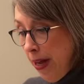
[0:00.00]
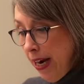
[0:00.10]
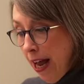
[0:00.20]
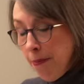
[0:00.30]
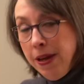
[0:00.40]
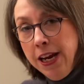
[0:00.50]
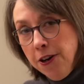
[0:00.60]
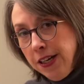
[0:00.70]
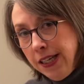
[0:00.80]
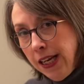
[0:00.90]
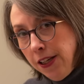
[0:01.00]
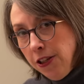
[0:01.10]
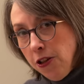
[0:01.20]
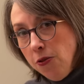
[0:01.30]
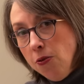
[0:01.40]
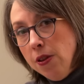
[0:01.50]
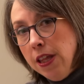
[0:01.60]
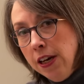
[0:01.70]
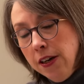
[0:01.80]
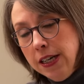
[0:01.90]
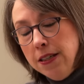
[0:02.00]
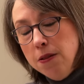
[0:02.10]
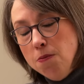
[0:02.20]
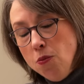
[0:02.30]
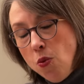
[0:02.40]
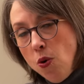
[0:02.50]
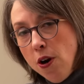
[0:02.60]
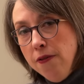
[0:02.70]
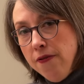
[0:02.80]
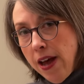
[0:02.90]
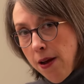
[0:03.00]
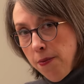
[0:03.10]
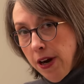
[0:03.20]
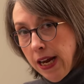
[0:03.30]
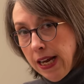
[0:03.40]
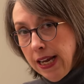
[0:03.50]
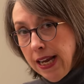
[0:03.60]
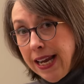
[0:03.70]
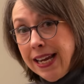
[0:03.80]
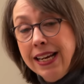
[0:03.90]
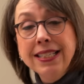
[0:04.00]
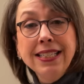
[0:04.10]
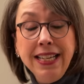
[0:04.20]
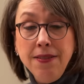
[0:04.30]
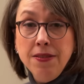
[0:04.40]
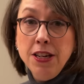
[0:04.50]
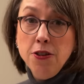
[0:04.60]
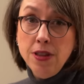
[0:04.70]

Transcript: But I'm here to tell you there is more fabric in a sleeve than you